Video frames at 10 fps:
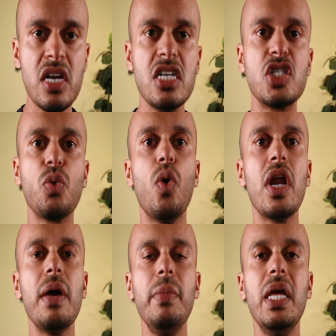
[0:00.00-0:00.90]
So what
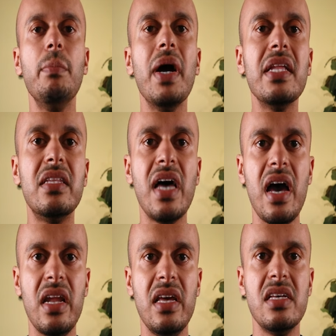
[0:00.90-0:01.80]
I mean by
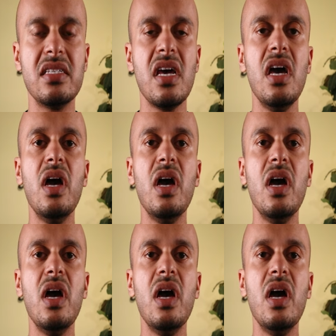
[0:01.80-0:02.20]
that is